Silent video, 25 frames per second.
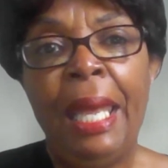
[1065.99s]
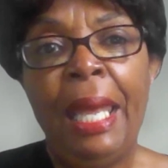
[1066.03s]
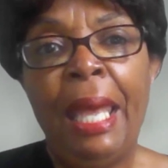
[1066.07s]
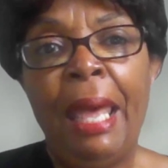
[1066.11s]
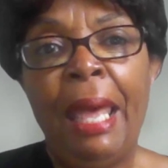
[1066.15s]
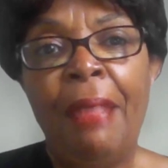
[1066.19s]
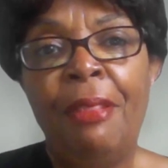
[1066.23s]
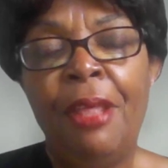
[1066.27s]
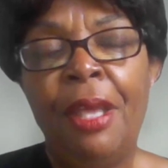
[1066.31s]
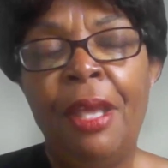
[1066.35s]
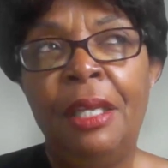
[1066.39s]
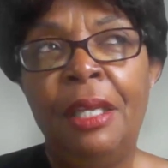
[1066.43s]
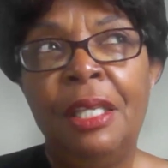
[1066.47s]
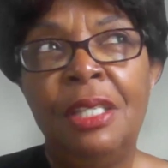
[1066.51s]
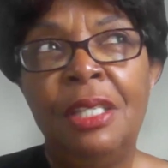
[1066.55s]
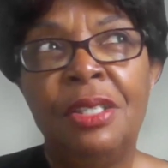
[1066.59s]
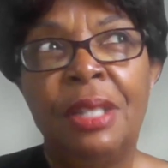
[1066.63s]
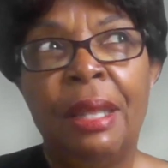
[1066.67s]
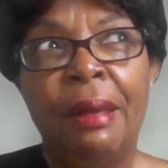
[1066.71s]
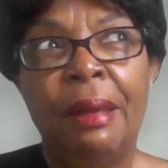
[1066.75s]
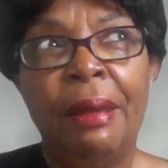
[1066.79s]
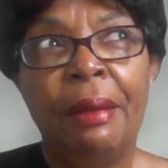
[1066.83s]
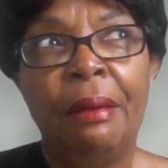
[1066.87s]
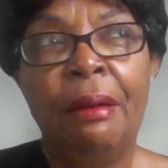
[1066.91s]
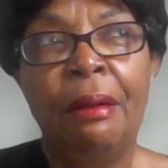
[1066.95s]
And then he's
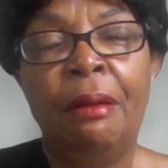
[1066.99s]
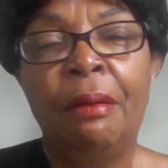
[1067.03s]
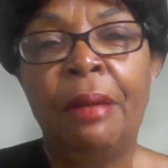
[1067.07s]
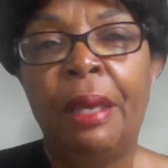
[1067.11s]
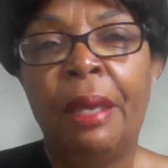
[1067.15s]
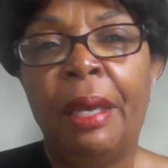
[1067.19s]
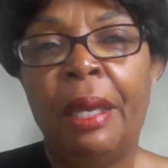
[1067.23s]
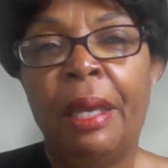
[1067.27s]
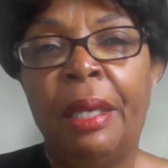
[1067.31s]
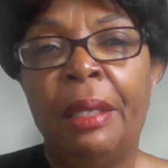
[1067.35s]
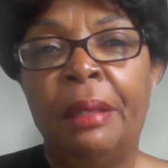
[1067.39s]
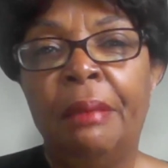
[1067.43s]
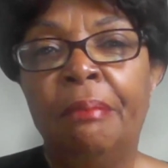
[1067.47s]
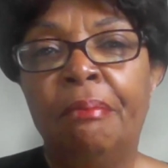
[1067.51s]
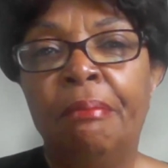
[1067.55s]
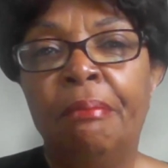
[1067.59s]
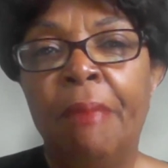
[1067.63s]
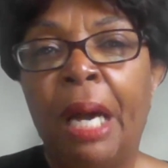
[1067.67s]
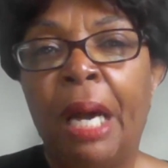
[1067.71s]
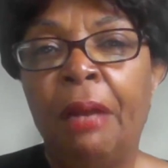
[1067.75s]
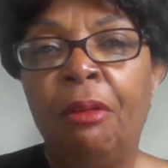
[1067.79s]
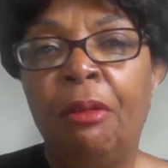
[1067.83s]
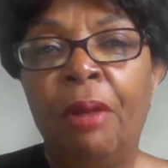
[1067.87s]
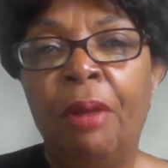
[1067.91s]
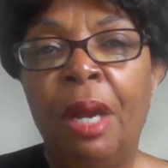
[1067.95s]
like, okay,
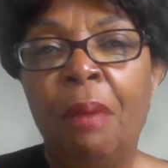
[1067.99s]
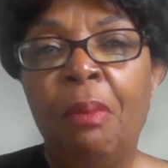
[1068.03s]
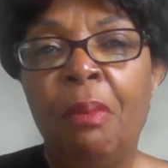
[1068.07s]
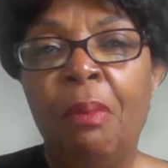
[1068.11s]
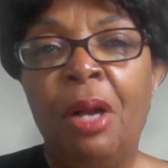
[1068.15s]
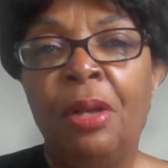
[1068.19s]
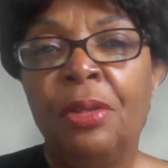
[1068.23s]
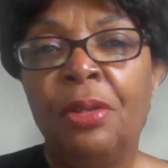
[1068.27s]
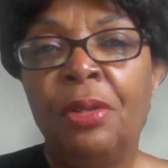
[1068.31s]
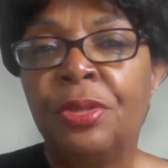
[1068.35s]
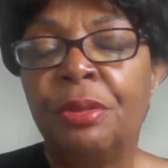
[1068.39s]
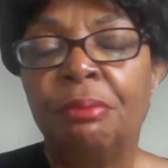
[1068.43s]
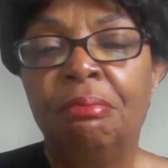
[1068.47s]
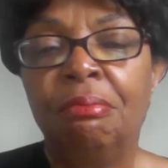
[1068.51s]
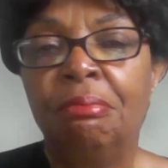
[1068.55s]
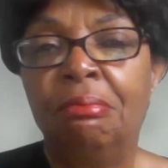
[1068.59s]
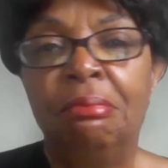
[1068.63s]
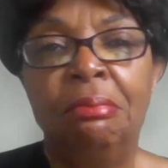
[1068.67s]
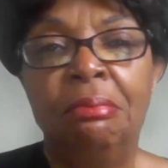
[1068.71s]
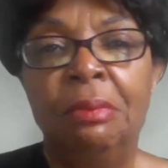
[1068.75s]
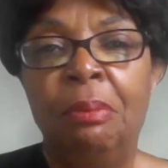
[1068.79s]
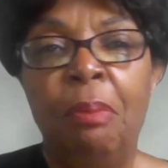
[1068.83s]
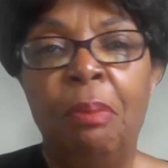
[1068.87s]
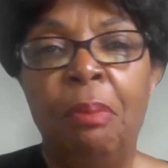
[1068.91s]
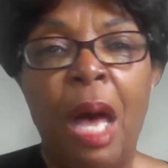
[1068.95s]
my grandma's
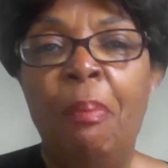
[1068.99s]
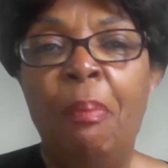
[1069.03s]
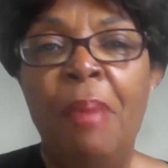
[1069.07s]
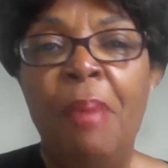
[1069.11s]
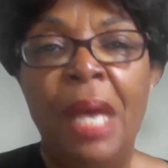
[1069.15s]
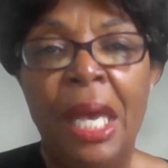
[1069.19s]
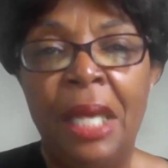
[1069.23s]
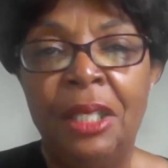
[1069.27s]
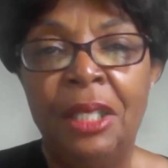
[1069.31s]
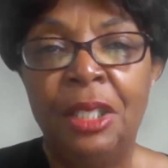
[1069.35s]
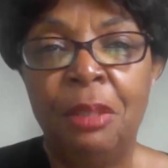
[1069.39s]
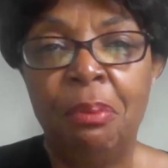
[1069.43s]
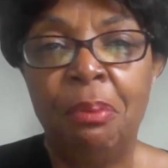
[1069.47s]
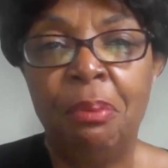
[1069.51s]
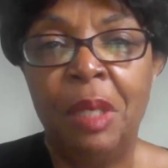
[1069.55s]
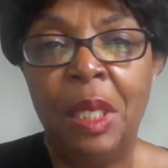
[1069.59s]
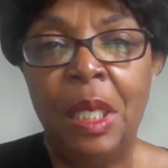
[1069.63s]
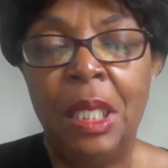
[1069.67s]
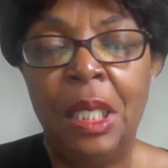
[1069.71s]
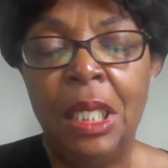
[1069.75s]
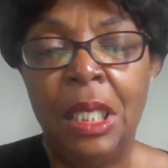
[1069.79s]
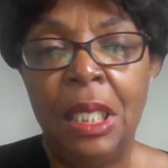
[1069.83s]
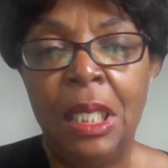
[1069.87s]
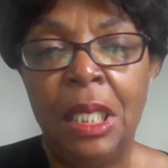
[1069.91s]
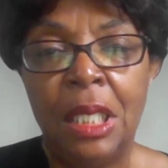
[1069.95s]
abandoned me,
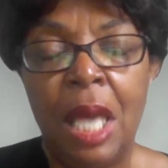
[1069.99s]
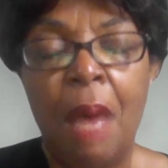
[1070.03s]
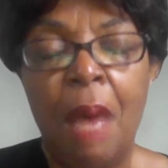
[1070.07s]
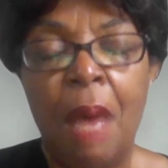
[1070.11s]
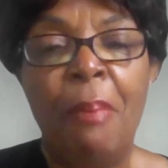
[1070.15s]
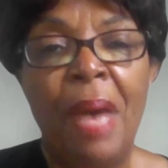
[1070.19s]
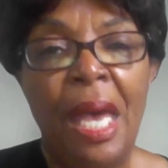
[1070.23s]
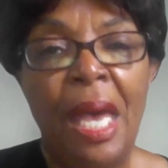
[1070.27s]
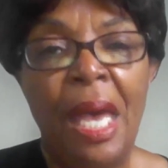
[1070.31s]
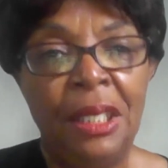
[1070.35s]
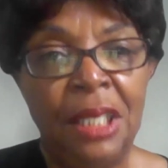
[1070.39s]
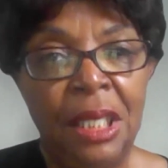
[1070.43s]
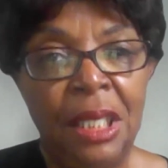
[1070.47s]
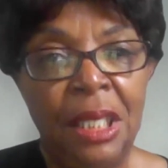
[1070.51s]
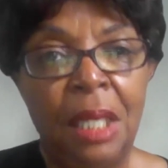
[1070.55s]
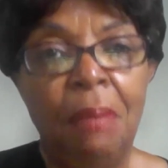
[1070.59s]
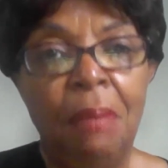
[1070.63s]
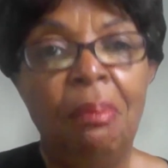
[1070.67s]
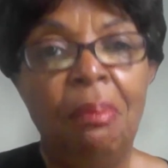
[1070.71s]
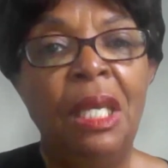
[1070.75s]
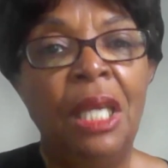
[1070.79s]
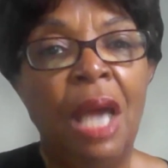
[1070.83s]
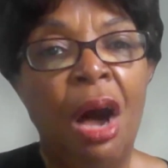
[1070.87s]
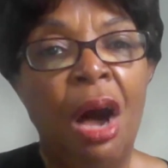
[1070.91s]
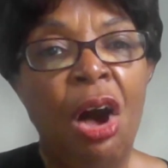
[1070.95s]
abandoning
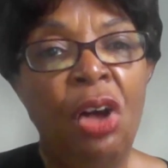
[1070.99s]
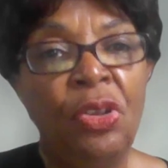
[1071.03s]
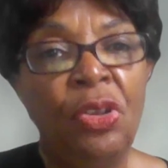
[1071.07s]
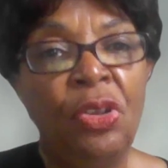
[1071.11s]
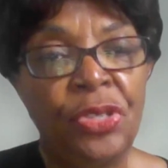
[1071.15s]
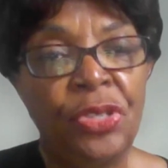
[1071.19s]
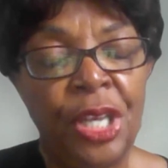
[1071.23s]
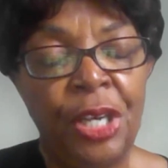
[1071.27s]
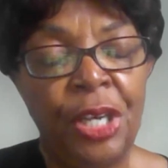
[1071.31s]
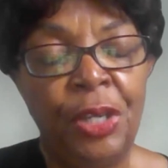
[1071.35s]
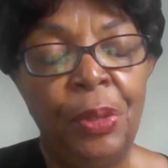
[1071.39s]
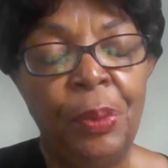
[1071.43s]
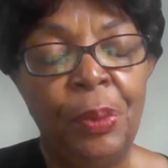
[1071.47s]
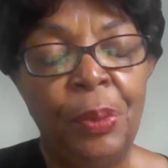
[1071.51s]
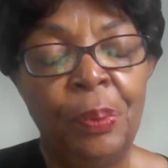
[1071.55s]
me also.